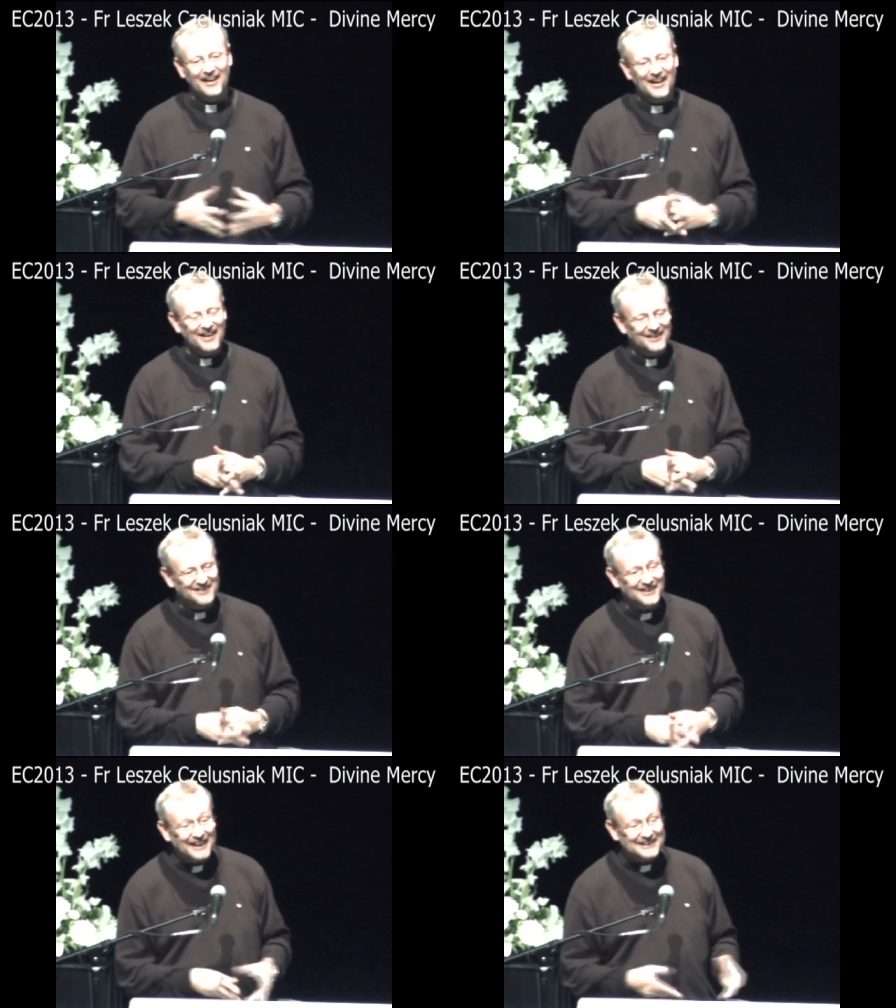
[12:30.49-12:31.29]
And
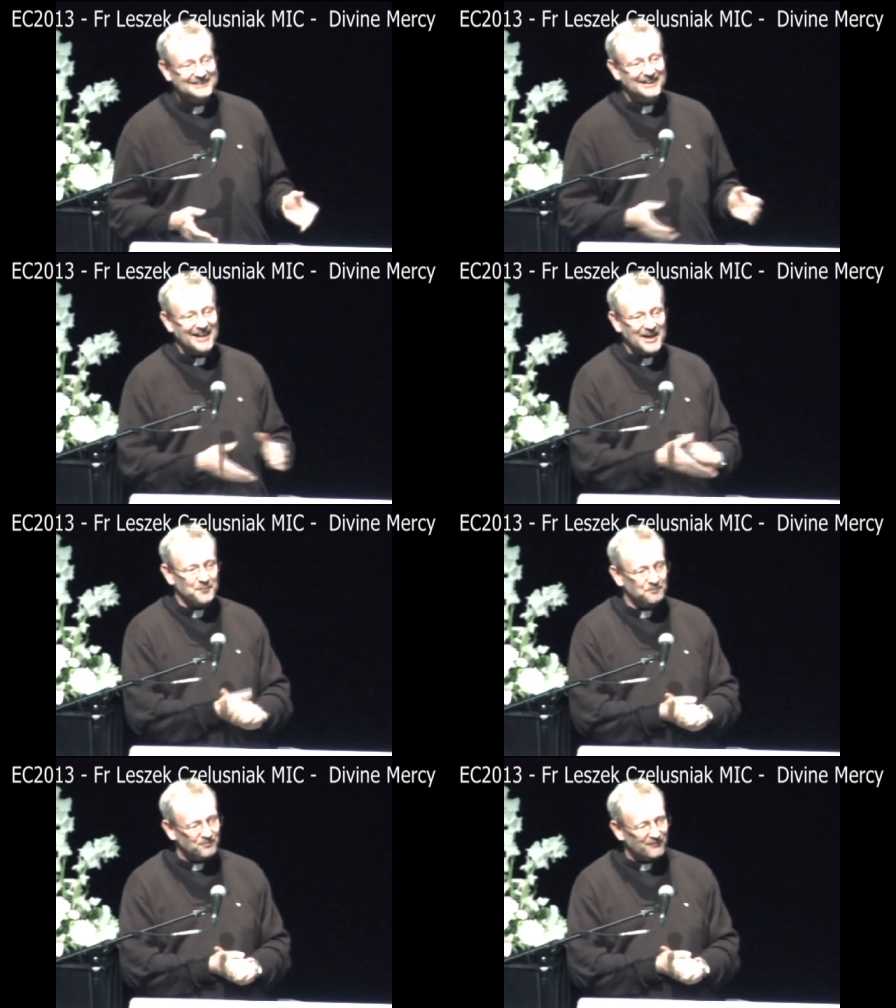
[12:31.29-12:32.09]
the next
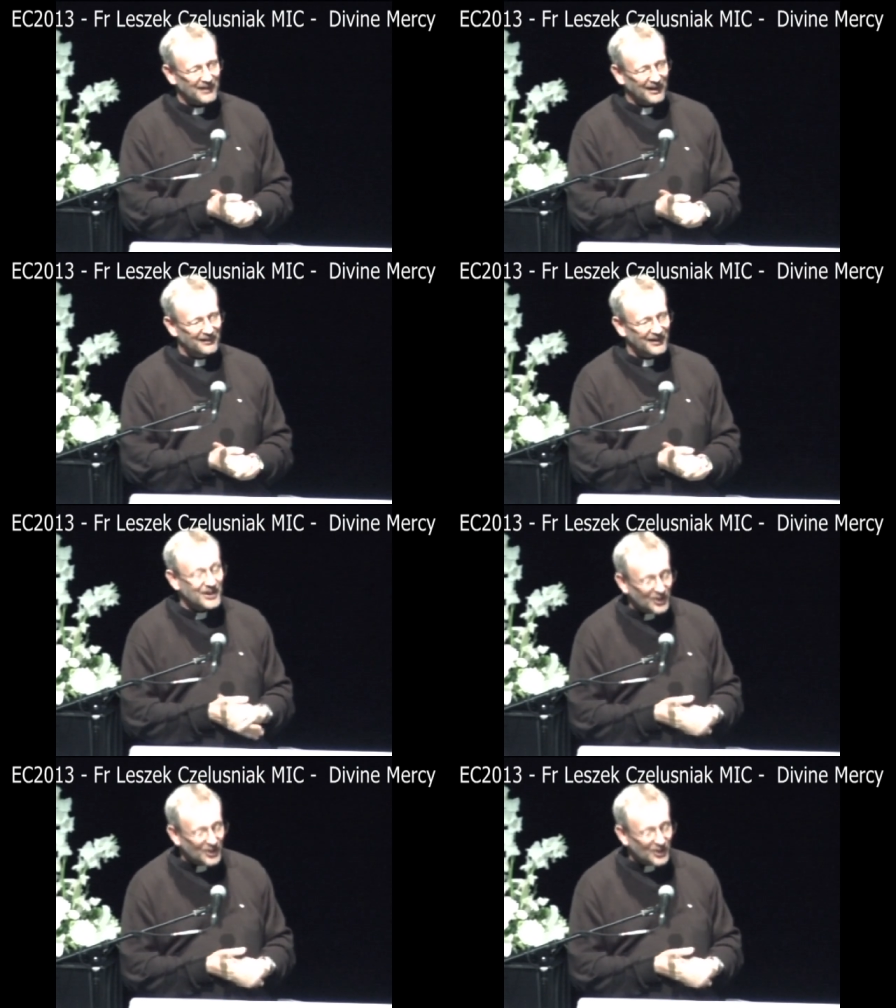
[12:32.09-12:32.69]
day, he